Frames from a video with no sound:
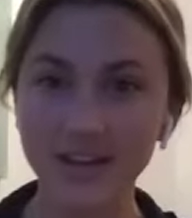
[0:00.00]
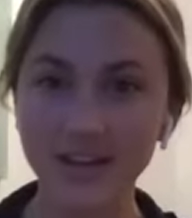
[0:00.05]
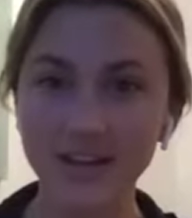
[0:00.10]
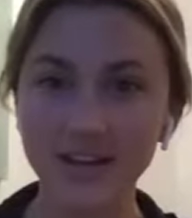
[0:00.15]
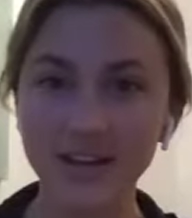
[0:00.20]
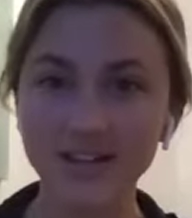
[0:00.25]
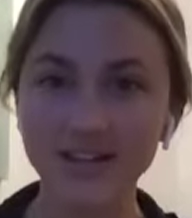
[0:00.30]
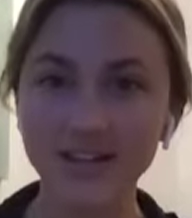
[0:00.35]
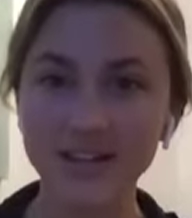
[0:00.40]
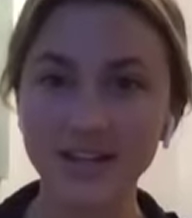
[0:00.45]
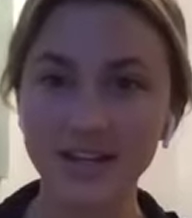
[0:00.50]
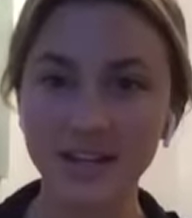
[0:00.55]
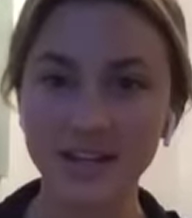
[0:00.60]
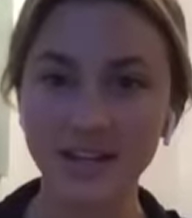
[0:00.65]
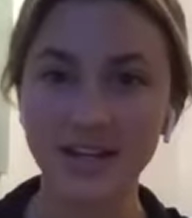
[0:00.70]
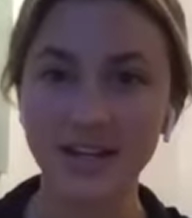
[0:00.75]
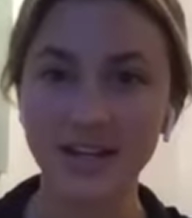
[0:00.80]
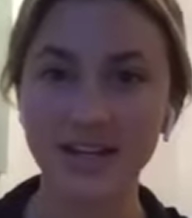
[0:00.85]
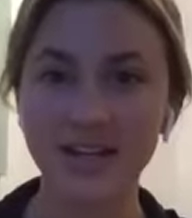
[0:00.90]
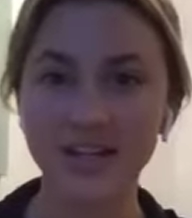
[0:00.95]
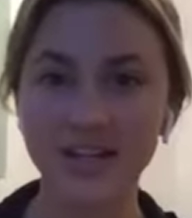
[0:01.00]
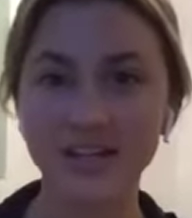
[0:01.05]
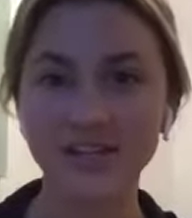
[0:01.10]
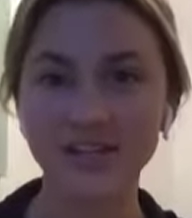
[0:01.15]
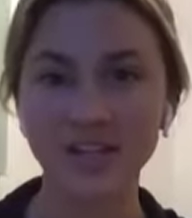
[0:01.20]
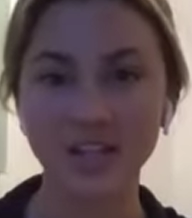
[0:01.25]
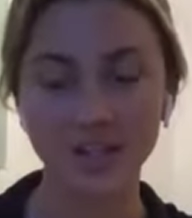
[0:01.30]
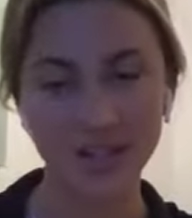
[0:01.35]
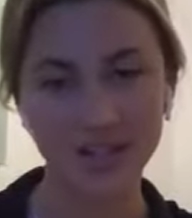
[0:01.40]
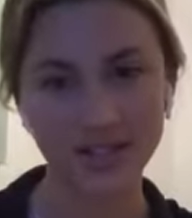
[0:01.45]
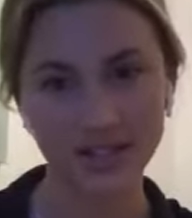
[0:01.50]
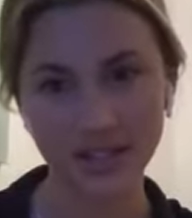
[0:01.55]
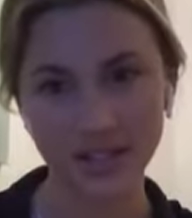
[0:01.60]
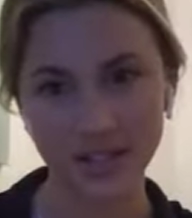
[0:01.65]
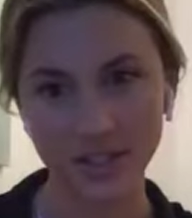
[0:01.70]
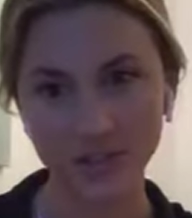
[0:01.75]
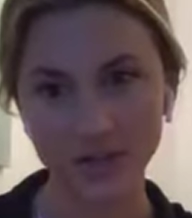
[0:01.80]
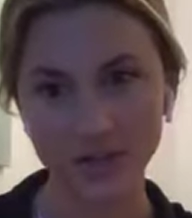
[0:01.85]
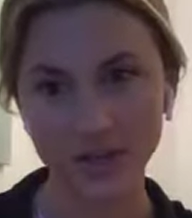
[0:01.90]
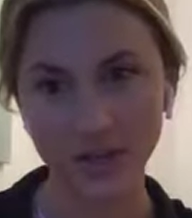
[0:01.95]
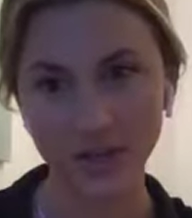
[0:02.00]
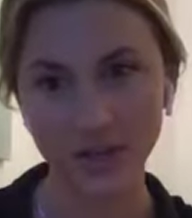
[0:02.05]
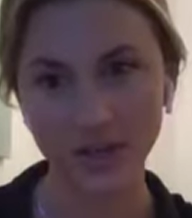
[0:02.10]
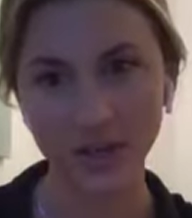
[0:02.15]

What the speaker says: I studied in Salt Lake City, Utah.